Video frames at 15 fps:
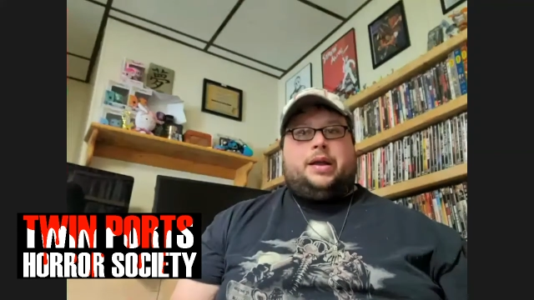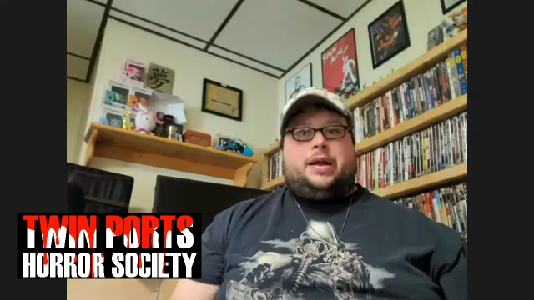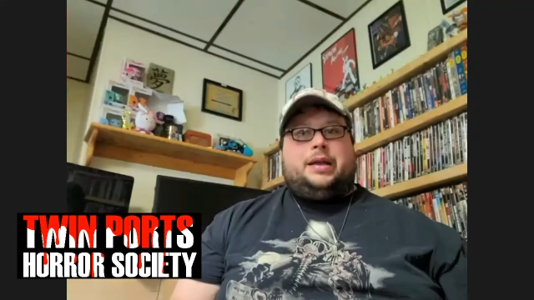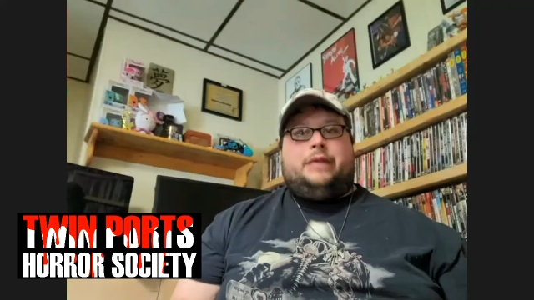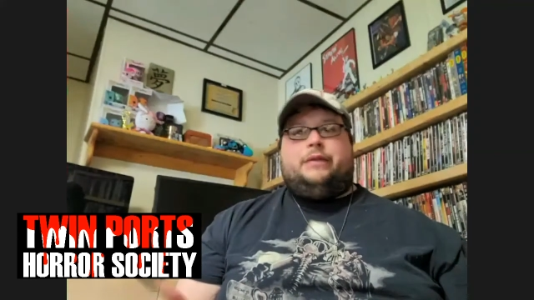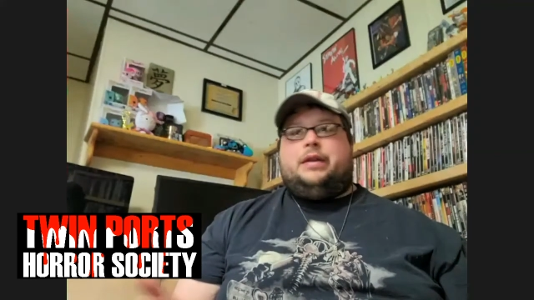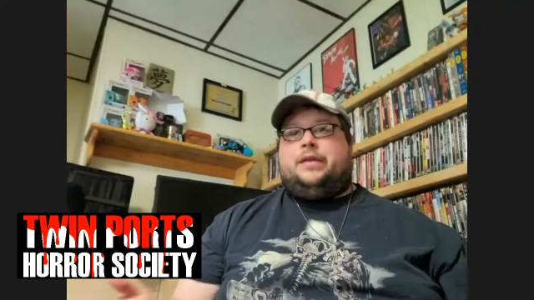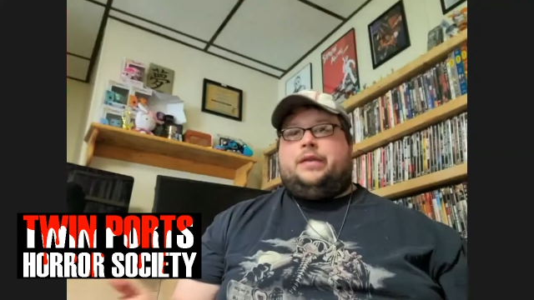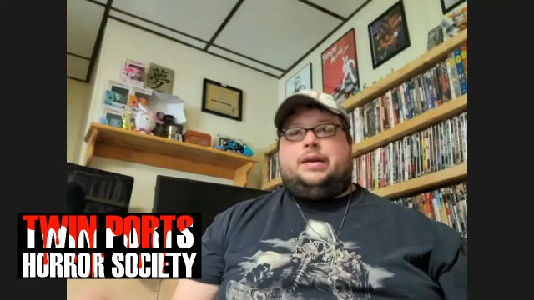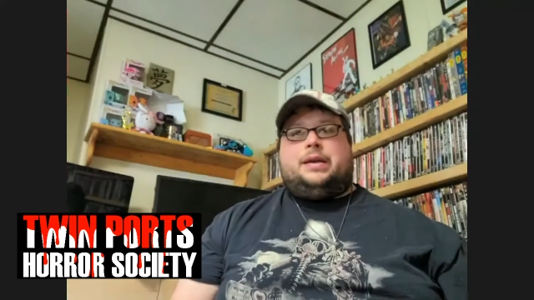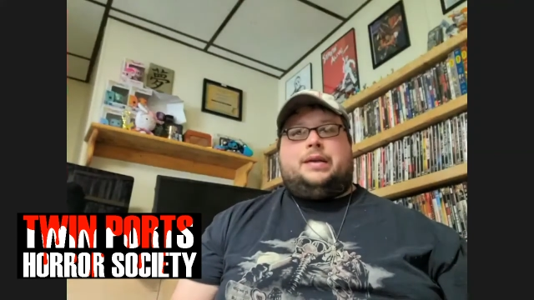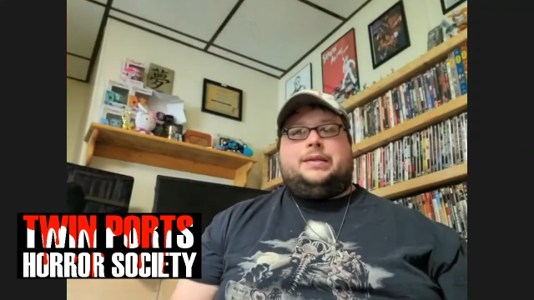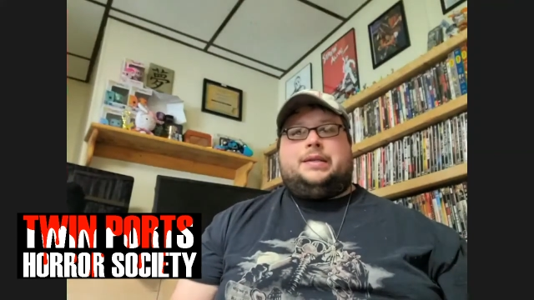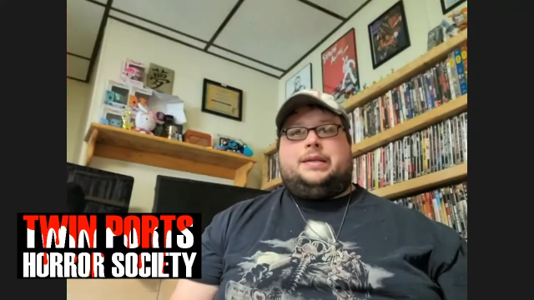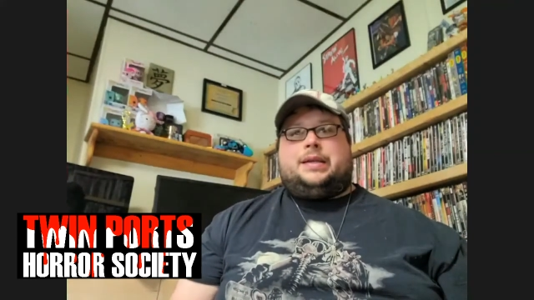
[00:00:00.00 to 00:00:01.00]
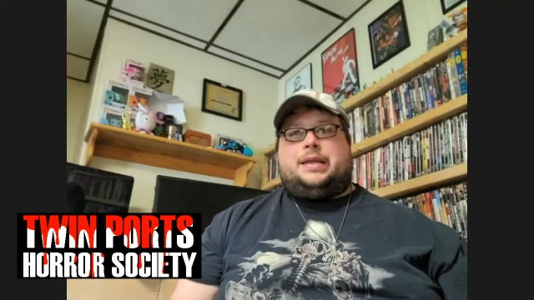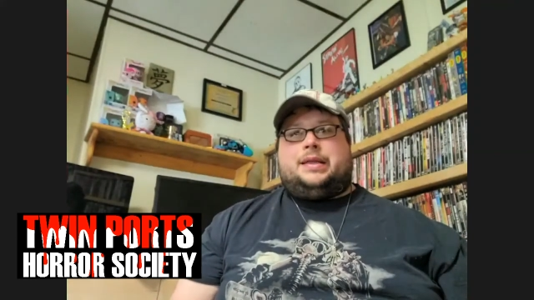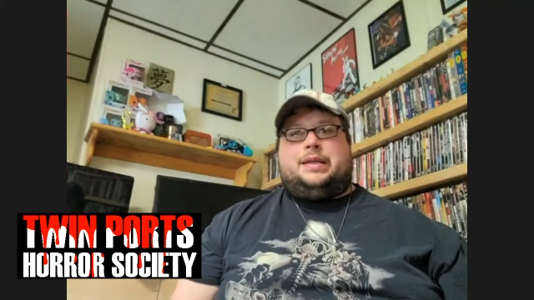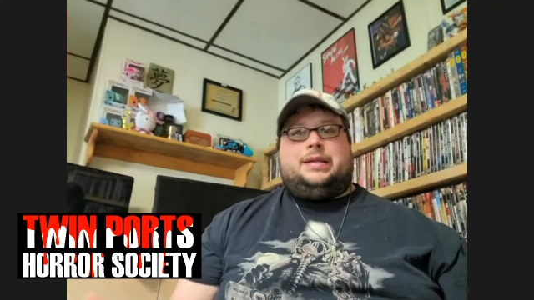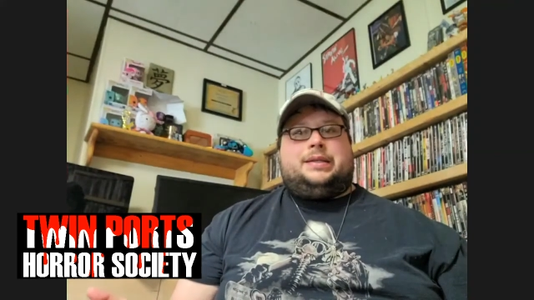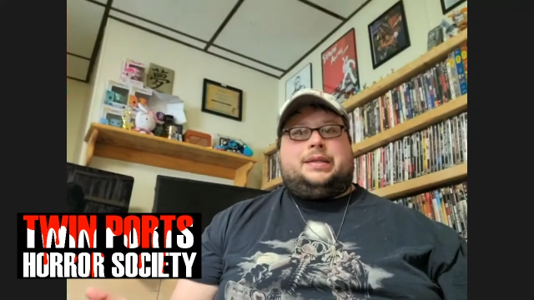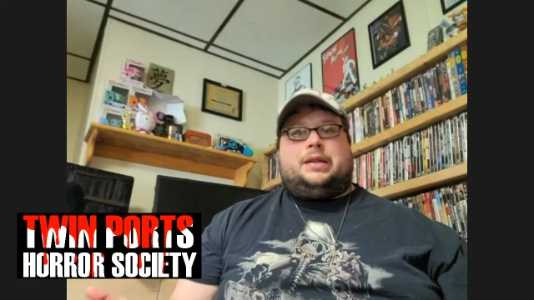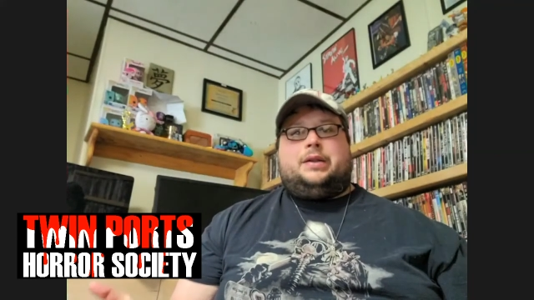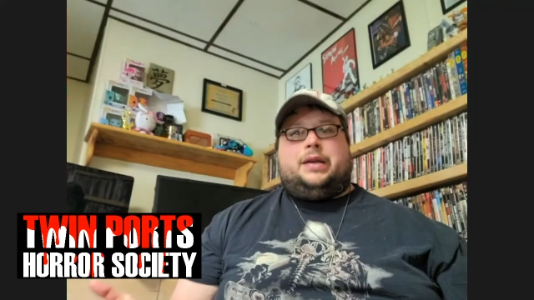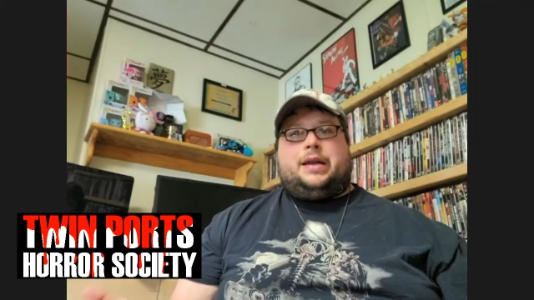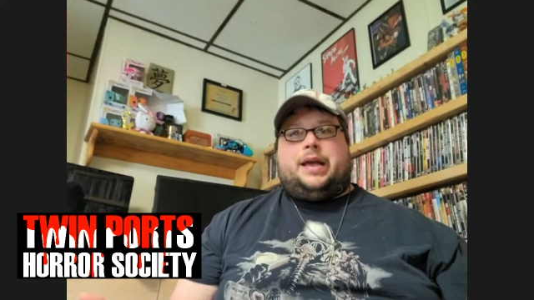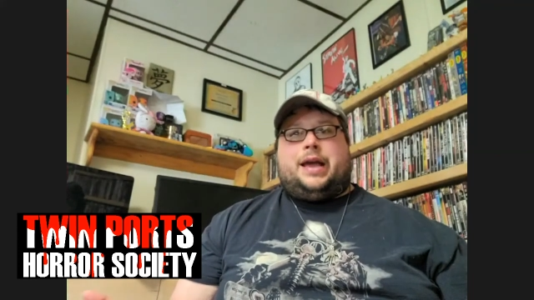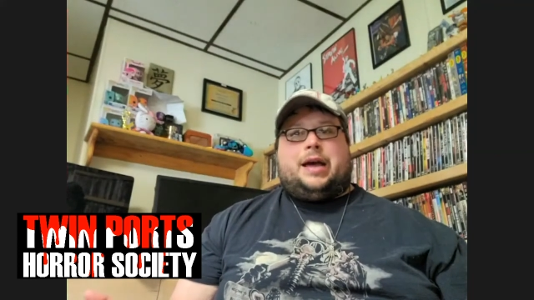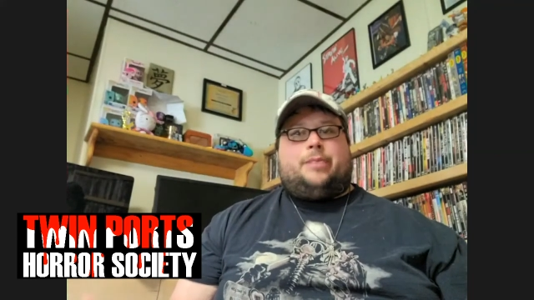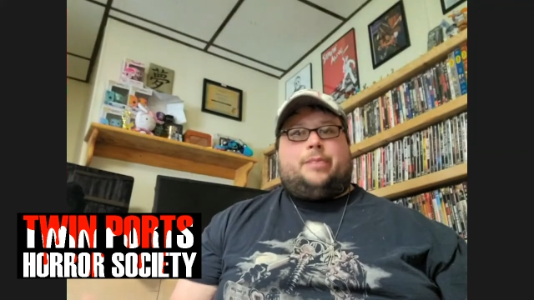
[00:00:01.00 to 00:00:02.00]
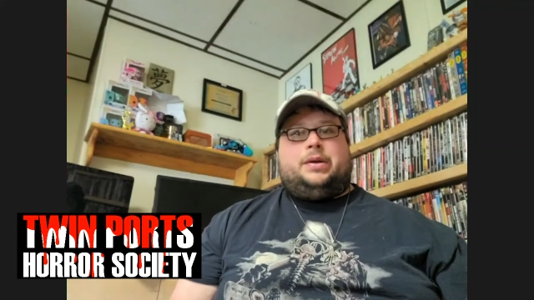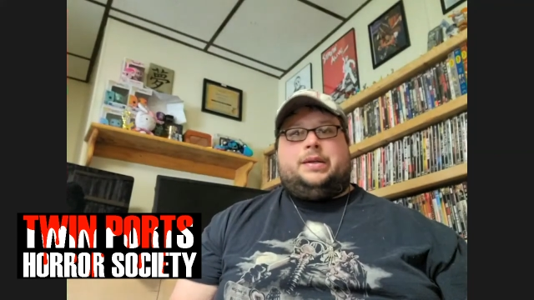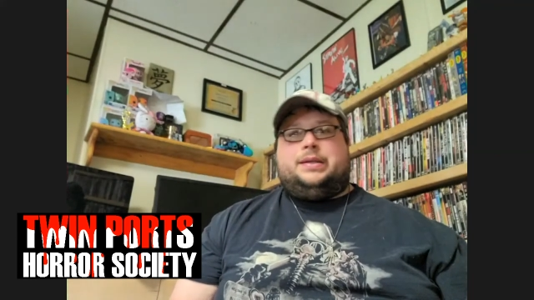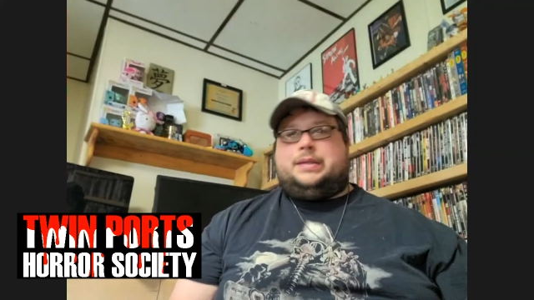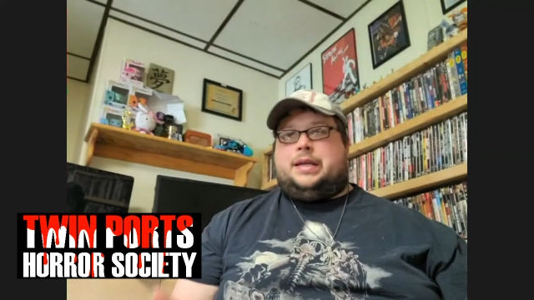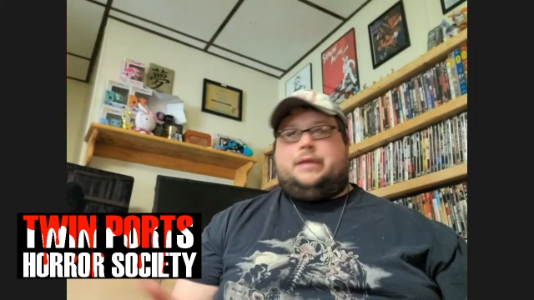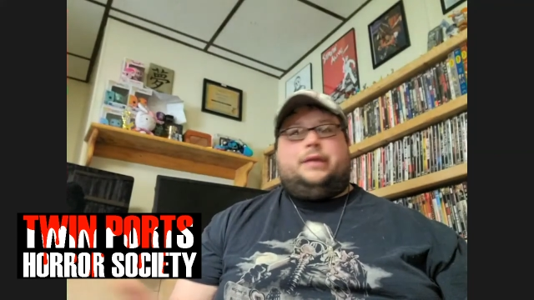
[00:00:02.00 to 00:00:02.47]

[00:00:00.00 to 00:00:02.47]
And even if it doesn't, it's still going to happen because they've